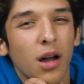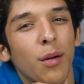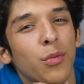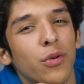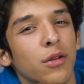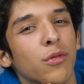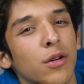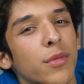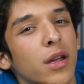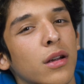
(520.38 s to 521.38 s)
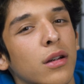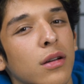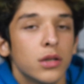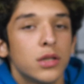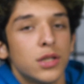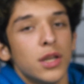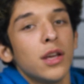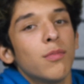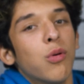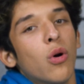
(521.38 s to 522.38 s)
I'm already Widowmaker.
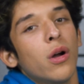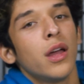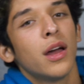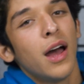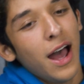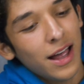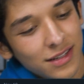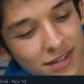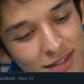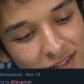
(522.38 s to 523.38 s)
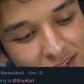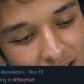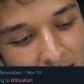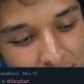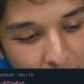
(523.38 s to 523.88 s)
Sneak Boy asks, I